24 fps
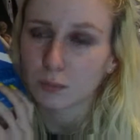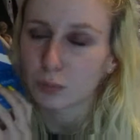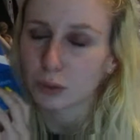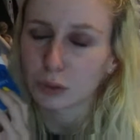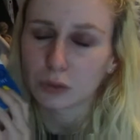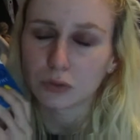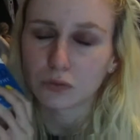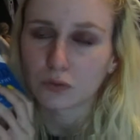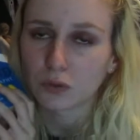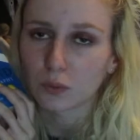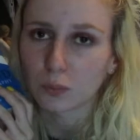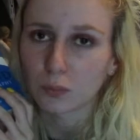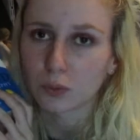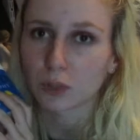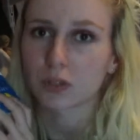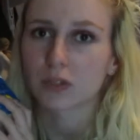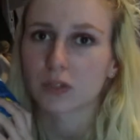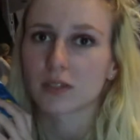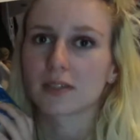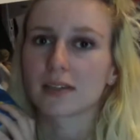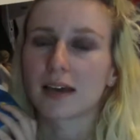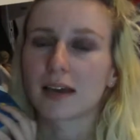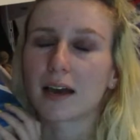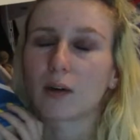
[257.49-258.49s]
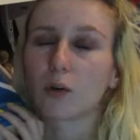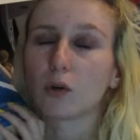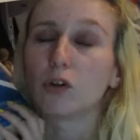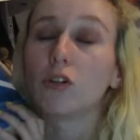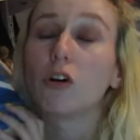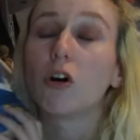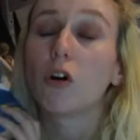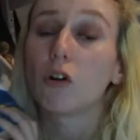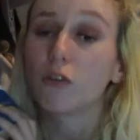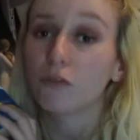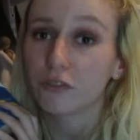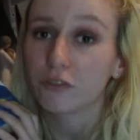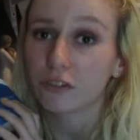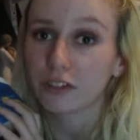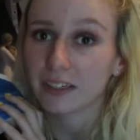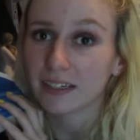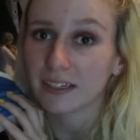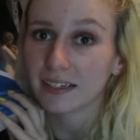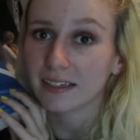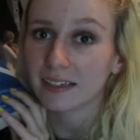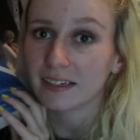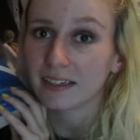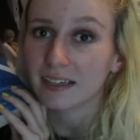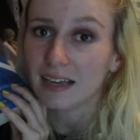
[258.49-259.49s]
beautiful books that will
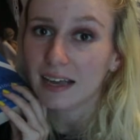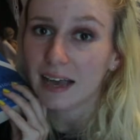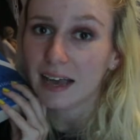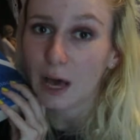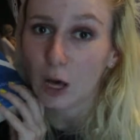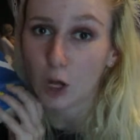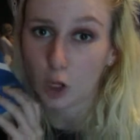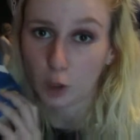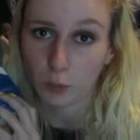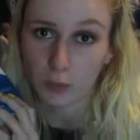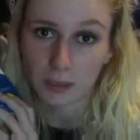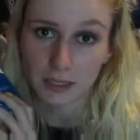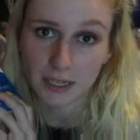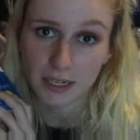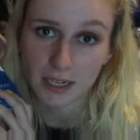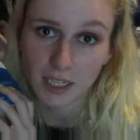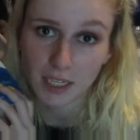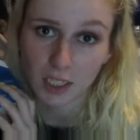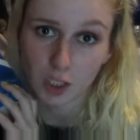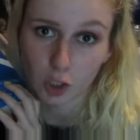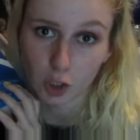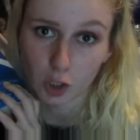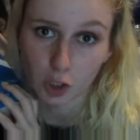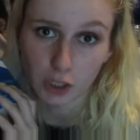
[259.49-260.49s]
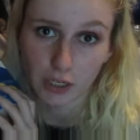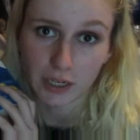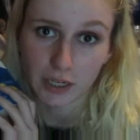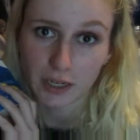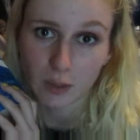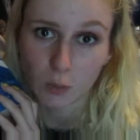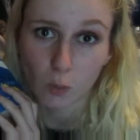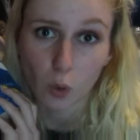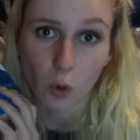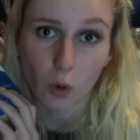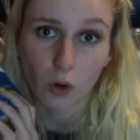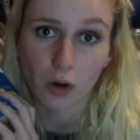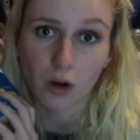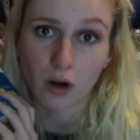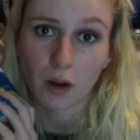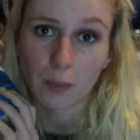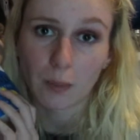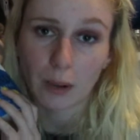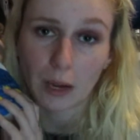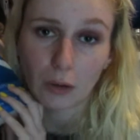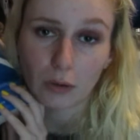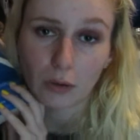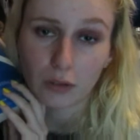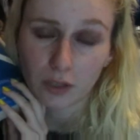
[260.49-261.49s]
hopefully help me in learning more
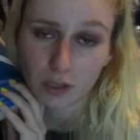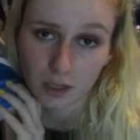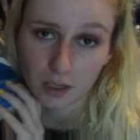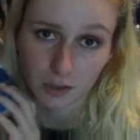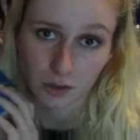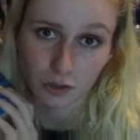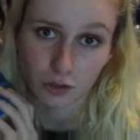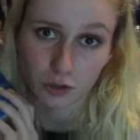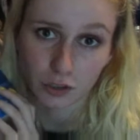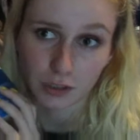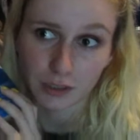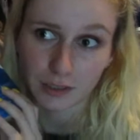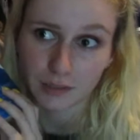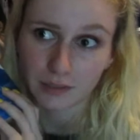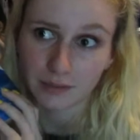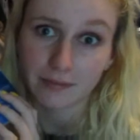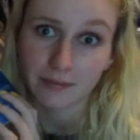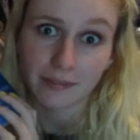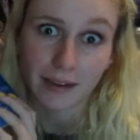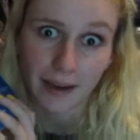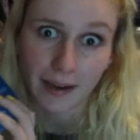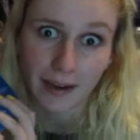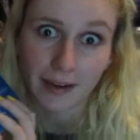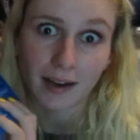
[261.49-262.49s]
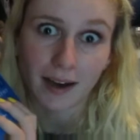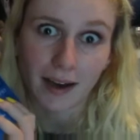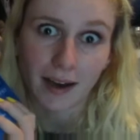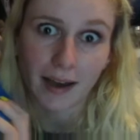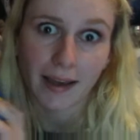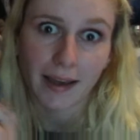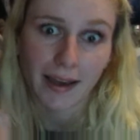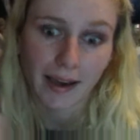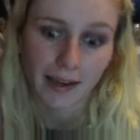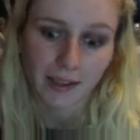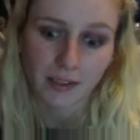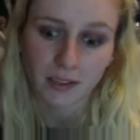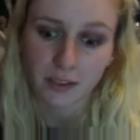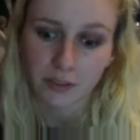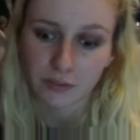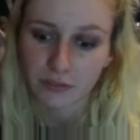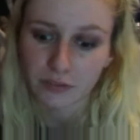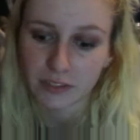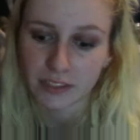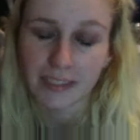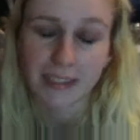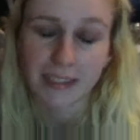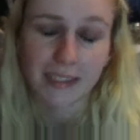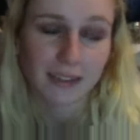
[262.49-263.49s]
about the country that I had
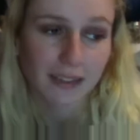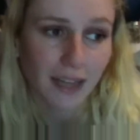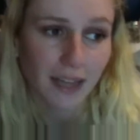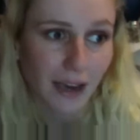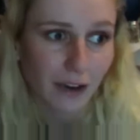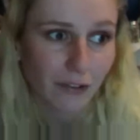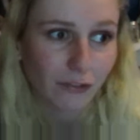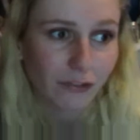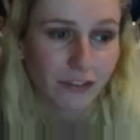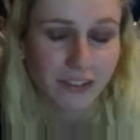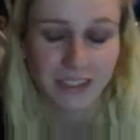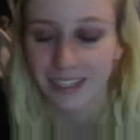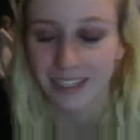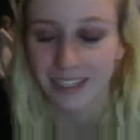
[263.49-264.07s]
lived in and left.